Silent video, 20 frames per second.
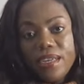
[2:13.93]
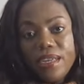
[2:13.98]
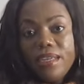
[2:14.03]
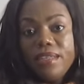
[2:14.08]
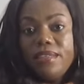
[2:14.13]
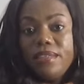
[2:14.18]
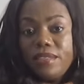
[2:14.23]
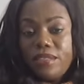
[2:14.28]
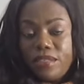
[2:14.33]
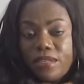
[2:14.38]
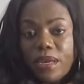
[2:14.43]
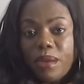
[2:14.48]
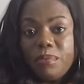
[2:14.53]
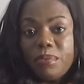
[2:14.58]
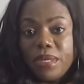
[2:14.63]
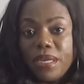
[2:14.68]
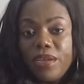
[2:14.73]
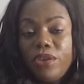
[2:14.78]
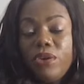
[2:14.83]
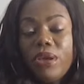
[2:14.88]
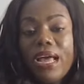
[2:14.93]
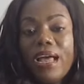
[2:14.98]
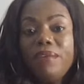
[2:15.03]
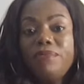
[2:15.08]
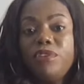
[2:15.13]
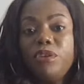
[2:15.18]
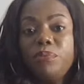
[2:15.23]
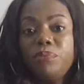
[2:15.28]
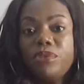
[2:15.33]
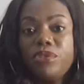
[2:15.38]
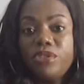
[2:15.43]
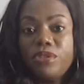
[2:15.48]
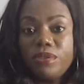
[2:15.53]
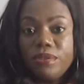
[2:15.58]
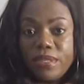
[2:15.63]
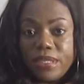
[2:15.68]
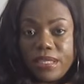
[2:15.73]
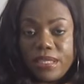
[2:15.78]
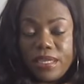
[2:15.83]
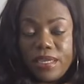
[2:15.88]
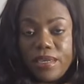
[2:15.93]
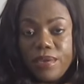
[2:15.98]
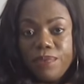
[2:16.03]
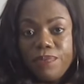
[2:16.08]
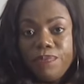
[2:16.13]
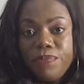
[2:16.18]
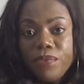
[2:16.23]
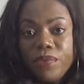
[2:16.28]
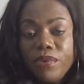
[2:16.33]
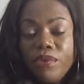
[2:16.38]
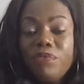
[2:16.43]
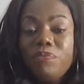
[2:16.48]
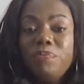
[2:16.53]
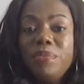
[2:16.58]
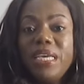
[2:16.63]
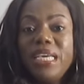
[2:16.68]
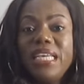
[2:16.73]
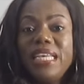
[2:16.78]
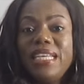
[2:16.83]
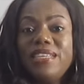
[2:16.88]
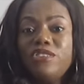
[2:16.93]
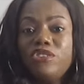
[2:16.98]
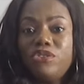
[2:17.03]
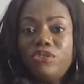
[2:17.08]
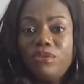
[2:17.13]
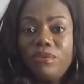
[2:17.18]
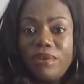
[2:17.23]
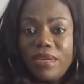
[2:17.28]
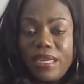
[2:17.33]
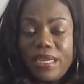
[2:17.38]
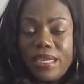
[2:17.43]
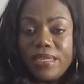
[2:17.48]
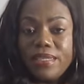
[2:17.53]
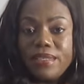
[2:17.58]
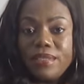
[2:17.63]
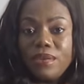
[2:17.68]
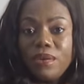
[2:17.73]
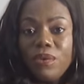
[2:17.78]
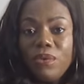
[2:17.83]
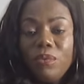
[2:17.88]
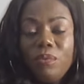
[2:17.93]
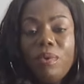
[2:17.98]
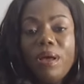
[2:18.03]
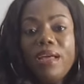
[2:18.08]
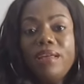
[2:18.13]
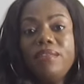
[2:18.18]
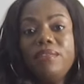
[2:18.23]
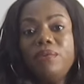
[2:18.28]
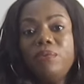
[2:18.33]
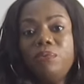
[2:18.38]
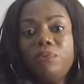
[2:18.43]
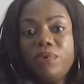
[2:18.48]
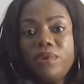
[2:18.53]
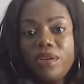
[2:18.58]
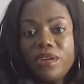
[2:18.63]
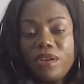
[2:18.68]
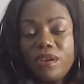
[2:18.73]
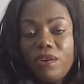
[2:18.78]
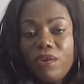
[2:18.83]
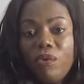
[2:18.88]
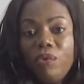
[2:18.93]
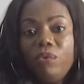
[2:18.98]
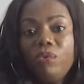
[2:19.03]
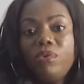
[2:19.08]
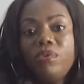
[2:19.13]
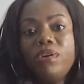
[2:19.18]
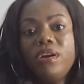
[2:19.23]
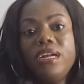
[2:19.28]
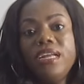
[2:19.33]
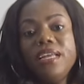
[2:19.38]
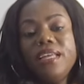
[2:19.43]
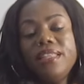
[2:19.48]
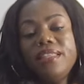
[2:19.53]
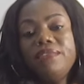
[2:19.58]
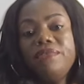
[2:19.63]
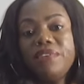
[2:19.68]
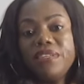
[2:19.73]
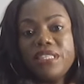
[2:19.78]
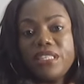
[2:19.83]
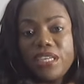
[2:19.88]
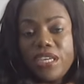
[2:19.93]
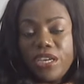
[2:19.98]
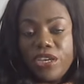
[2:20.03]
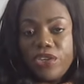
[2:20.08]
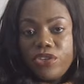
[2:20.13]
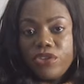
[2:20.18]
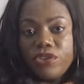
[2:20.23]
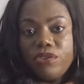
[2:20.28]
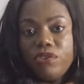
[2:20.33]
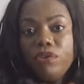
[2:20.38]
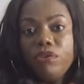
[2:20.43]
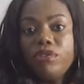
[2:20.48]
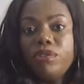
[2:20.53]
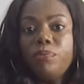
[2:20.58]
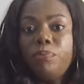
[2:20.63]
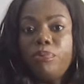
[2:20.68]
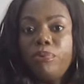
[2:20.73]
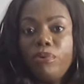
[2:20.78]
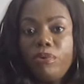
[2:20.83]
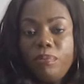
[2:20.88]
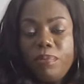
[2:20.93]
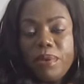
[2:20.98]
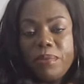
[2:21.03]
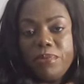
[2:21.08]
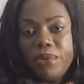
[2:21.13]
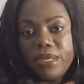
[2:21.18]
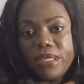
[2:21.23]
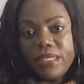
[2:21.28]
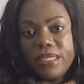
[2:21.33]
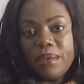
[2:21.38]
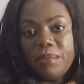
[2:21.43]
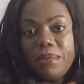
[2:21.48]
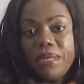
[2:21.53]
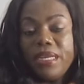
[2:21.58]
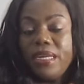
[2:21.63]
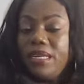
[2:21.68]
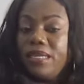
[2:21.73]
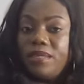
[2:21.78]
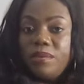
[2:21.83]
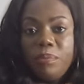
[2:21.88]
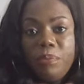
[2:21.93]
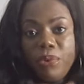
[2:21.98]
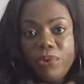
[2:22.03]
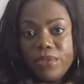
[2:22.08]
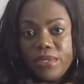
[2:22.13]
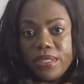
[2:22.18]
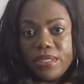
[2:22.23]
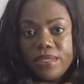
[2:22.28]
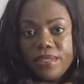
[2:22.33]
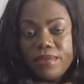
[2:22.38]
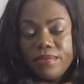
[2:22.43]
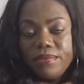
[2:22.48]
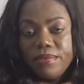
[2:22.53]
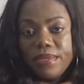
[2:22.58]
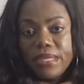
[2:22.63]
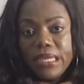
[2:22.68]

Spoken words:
In this chapter, you have the opportunity of making a strong case why the work or the investigation or the problem you're examining is important.